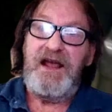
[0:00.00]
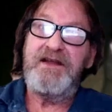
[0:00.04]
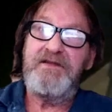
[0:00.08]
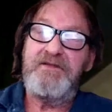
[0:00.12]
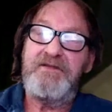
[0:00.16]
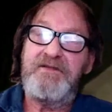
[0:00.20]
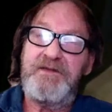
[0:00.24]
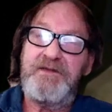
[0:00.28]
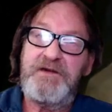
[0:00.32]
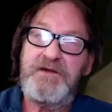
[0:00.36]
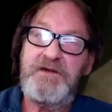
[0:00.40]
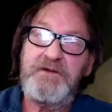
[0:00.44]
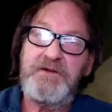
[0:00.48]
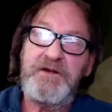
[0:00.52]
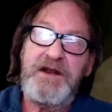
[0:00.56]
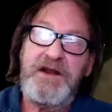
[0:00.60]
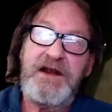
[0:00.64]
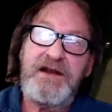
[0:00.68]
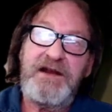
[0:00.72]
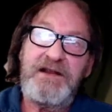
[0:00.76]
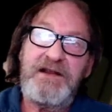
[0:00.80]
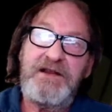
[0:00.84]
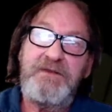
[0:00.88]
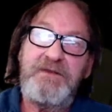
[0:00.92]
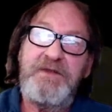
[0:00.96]
They've
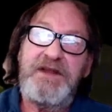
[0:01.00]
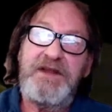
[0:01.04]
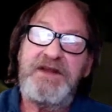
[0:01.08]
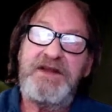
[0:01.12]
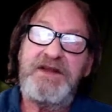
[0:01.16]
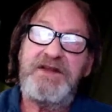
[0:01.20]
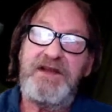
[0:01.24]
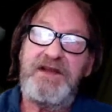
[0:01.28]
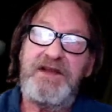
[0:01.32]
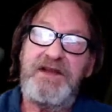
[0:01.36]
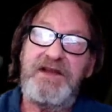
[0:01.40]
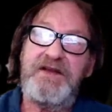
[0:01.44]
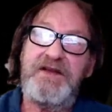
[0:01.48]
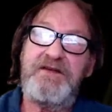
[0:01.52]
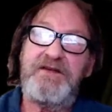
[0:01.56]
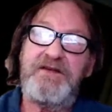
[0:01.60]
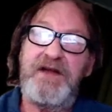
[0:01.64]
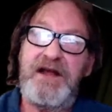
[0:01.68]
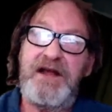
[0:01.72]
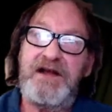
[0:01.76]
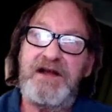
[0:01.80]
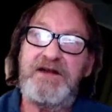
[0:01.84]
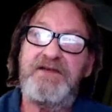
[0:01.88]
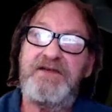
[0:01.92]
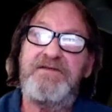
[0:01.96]
created them into
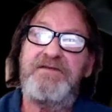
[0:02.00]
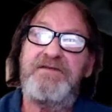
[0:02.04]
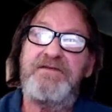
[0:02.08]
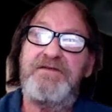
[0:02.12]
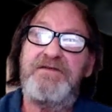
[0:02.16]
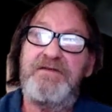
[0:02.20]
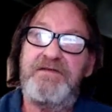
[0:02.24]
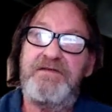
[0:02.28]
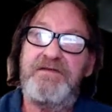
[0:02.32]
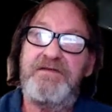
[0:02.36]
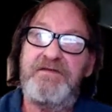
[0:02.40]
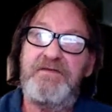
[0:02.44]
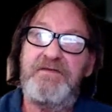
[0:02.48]
interactive